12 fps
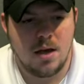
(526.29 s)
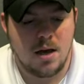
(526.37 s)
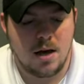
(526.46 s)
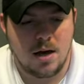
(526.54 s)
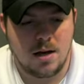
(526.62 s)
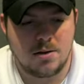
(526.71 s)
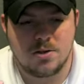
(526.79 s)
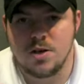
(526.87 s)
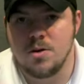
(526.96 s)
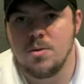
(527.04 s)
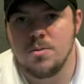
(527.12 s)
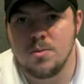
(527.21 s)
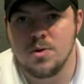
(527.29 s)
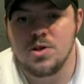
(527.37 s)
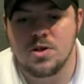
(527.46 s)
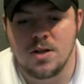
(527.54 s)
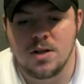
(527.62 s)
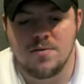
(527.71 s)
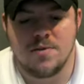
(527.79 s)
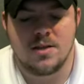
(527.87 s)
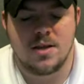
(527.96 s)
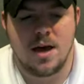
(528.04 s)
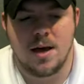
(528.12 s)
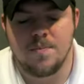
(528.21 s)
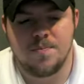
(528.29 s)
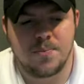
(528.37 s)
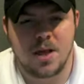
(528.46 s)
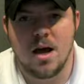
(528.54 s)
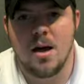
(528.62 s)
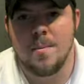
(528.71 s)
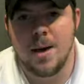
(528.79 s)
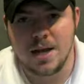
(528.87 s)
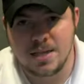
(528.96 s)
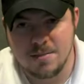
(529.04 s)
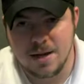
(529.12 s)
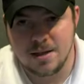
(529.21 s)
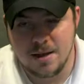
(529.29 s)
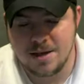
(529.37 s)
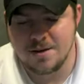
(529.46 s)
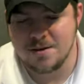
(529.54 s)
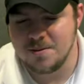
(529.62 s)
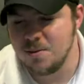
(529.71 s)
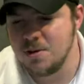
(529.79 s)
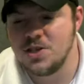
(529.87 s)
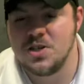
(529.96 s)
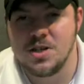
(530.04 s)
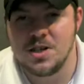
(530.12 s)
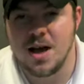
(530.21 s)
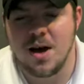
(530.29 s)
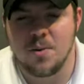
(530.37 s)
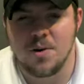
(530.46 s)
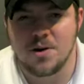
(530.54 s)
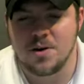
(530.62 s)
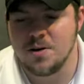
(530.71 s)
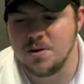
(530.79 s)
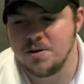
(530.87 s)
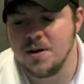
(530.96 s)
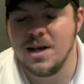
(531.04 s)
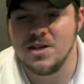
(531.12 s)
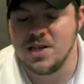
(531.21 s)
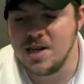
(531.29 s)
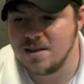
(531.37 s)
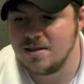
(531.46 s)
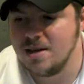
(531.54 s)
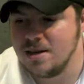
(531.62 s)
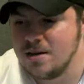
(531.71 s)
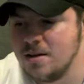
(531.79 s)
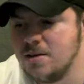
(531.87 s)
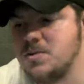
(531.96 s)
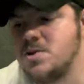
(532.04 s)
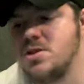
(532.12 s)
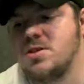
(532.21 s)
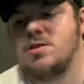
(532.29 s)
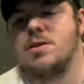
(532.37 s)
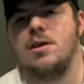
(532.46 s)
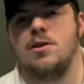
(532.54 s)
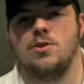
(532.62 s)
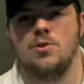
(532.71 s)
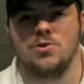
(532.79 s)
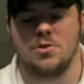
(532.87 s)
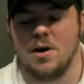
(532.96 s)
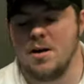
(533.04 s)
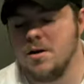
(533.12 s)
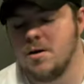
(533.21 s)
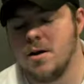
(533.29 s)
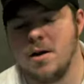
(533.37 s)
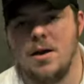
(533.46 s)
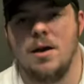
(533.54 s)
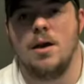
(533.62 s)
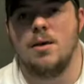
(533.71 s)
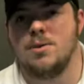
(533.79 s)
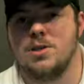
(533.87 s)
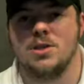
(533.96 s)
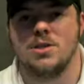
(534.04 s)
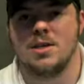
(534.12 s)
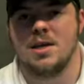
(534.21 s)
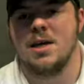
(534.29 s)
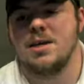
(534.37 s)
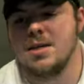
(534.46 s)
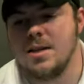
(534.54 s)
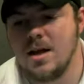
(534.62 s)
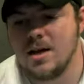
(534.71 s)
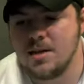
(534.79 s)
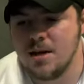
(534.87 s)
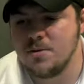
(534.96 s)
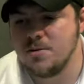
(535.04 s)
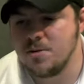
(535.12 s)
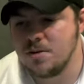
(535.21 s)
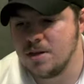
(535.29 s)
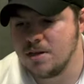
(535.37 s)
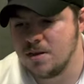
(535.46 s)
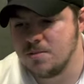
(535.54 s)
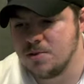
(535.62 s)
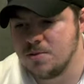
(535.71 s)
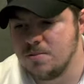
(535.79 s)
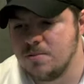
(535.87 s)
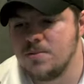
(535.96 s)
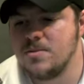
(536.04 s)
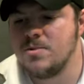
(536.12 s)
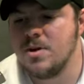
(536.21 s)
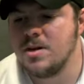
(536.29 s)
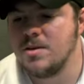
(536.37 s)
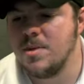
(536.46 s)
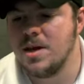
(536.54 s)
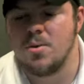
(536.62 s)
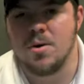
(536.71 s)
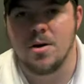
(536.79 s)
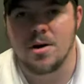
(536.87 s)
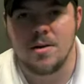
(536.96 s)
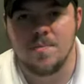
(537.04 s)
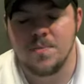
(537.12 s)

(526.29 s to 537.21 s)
Uh, so we're just going to leave it at that. Uh, back to my lighter, which did not work earlier. Actually, it did. It was just uh, user error, which is the case a lot of times with things that I'm tr trying to make work.